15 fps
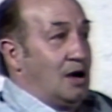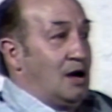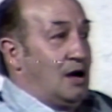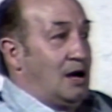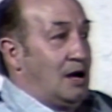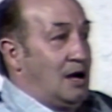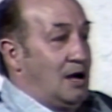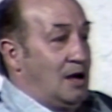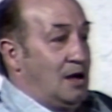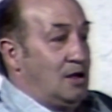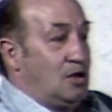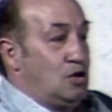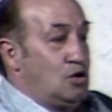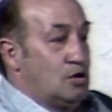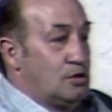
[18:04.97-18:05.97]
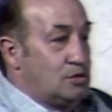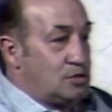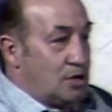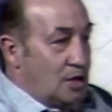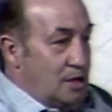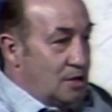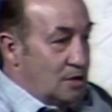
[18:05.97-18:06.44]
Uh,
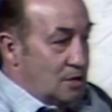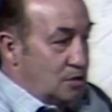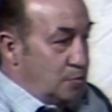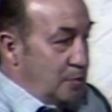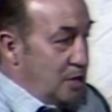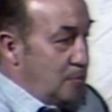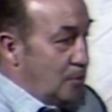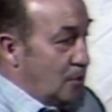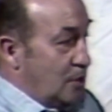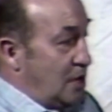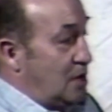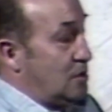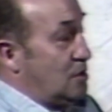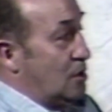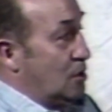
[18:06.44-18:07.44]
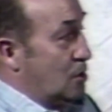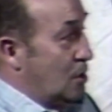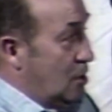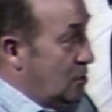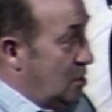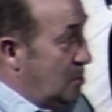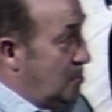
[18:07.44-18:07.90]
usually there's people there that
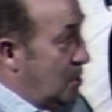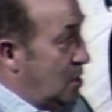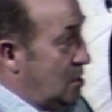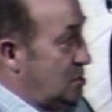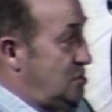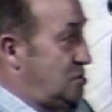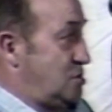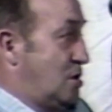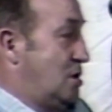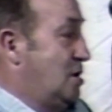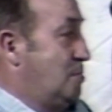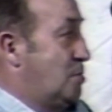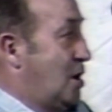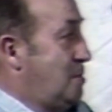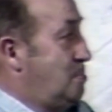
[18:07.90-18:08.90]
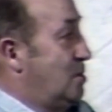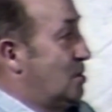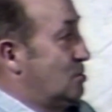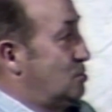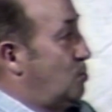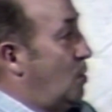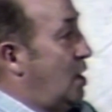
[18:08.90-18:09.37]
know their birds. Charlie
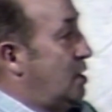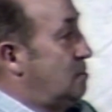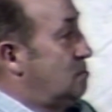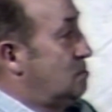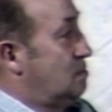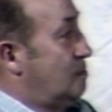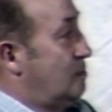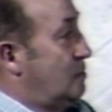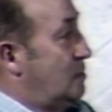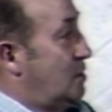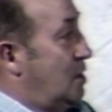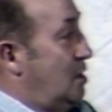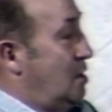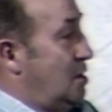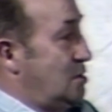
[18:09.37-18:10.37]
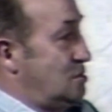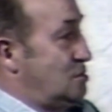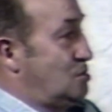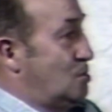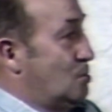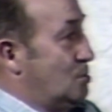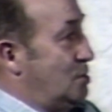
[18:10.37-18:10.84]
Brightbill's one. Mm -hmm. He's a
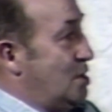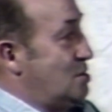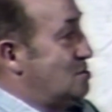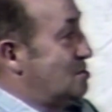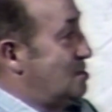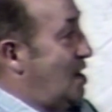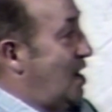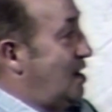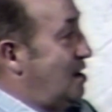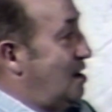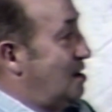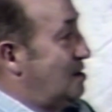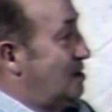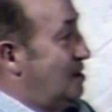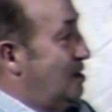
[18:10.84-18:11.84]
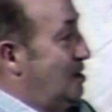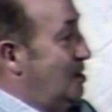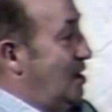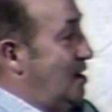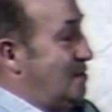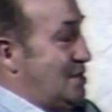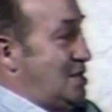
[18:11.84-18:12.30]
school teacher down there.
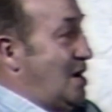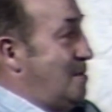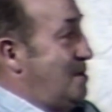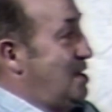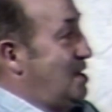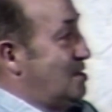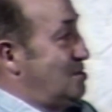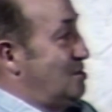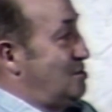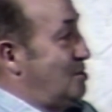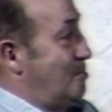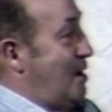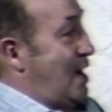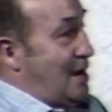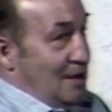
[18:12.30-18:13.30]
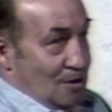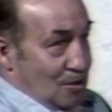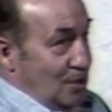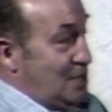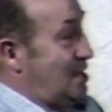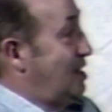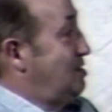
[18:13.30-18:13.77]
Every time he gets a
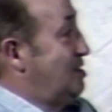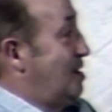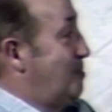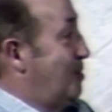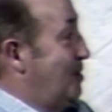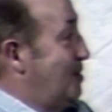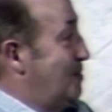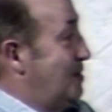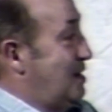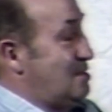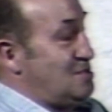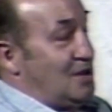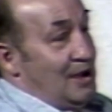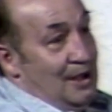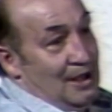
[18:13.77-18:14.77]
sabbatical, he takes it up on the ridge.